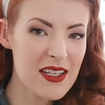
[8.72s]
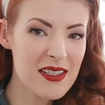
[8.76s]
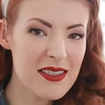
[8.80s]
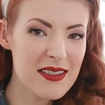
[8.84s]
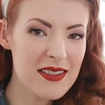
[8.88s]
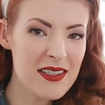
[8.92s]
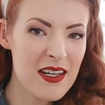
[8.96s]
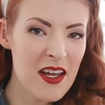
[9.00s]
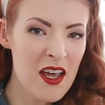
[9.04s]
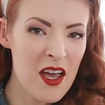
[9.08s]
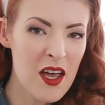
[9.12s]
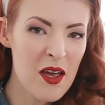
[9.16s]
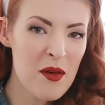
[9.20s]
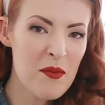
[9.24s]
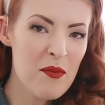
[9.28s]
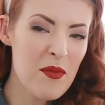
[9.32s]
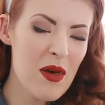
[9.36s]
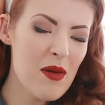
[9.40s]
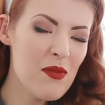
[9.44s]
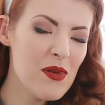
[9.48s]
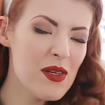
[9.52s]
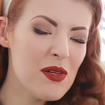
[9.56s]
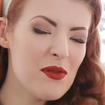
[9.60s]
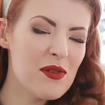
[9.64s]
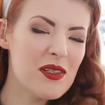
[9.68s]
this.
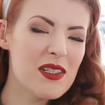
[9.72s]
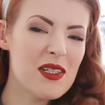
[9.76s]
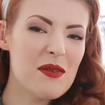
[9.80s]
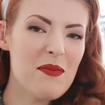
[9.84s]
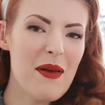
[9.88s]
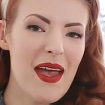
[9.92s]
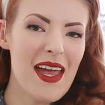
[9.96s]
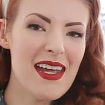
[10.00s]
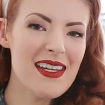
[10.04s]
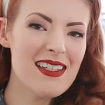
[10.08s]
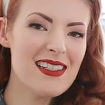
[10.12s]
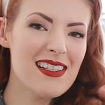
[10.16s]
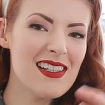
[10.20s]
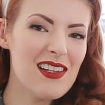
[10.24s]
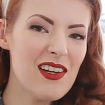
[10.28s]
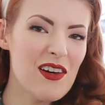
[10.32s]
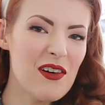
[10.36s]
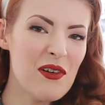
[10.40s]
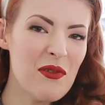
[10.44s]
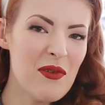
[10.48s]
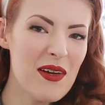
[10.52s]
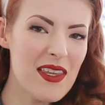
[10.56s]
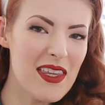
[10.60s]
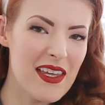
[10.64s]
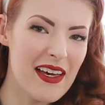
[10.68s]
Maybe you want to paint
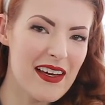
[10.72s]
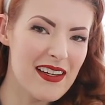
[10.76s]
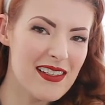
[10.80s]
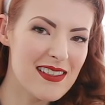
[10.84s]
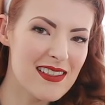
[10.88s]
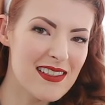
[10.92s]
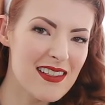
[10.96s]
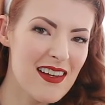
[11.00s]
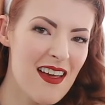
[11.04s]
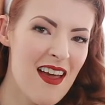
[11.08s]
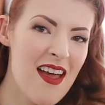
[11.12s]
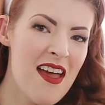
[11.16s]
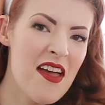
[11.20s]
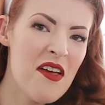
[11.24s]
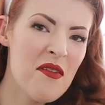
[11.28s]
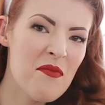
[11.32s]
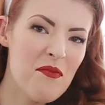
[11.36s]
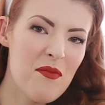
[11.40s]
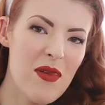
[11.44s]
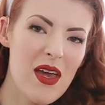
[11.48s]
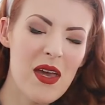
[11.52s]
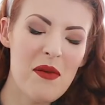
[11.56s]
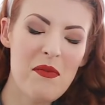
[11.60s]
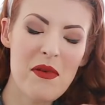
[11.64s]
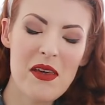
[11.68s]
along with us.
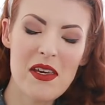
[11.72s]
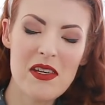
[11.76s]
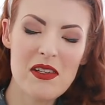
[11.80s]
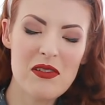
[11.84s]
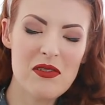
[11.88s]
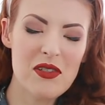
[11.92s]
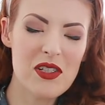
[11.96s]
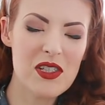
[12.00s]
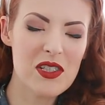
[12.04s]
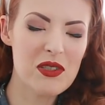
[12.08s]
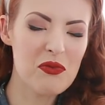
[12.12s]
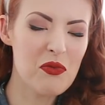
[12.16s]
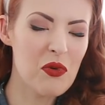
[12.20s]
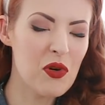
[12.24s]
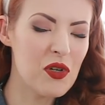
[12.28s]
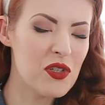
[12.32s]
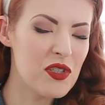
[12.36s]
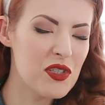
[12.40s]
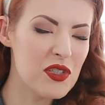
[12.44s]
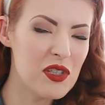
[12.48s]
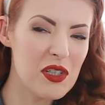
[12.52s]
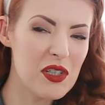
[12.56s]
Maybe you just want